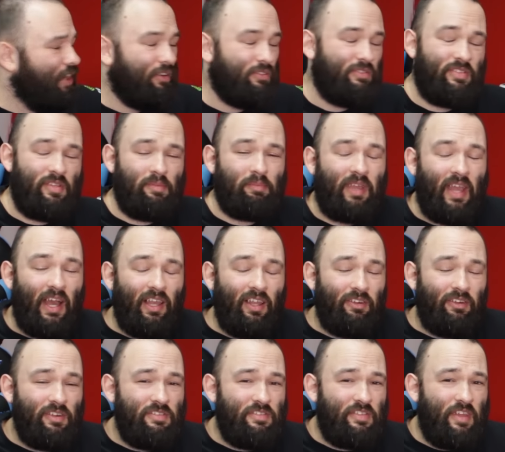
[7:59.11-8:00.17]
some
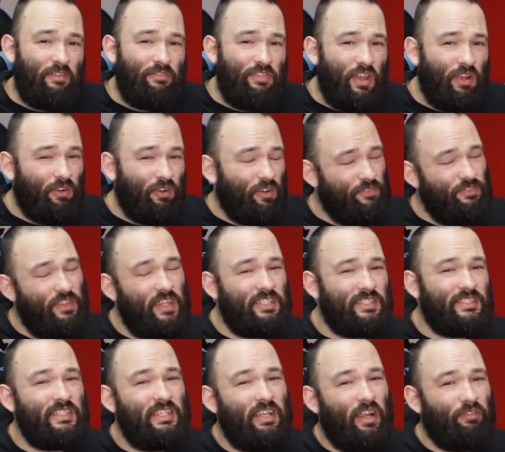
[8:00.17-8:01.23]
color and stuff there, or if they
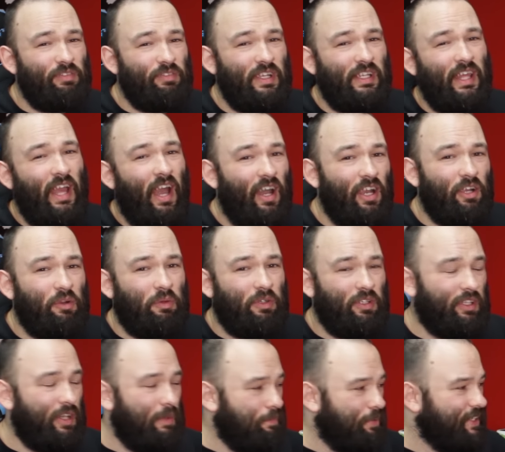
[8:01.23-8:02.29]
just need a really high
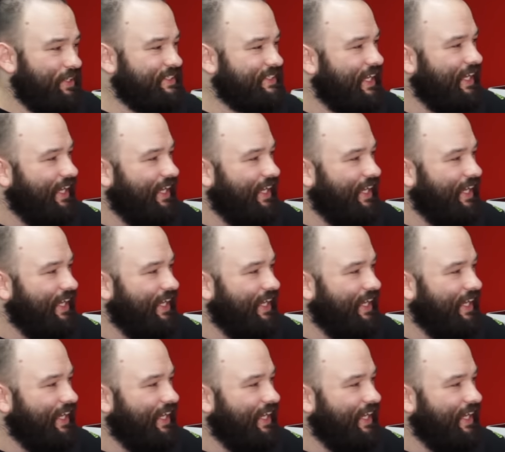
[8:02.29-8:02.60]
quality print.